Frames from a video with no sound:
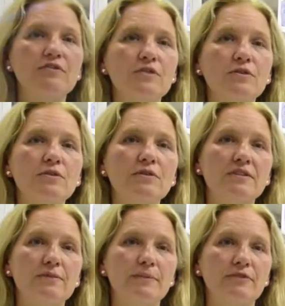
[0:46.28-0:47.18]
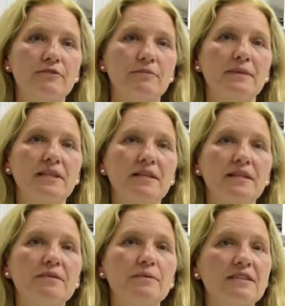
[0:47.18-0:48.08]
of the course will be
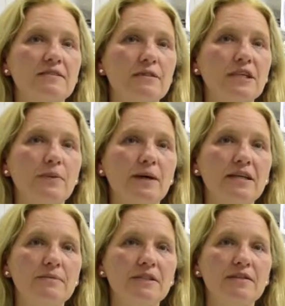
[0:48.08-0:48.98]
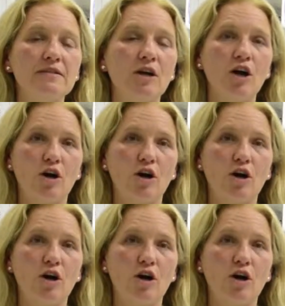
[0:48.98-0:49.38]
familiar with the requirements